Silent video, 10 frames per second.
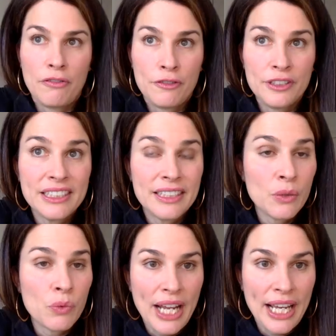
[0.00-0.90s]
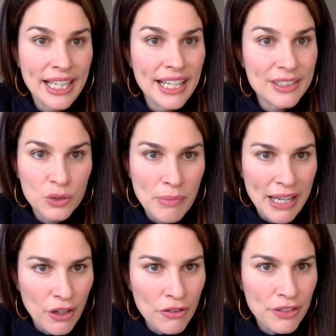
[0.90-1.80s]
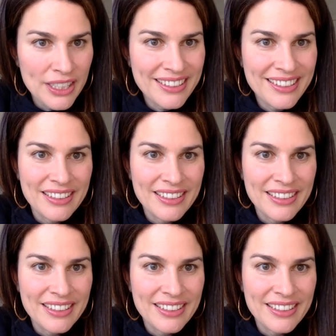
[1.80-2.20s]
first thing when I get into my office,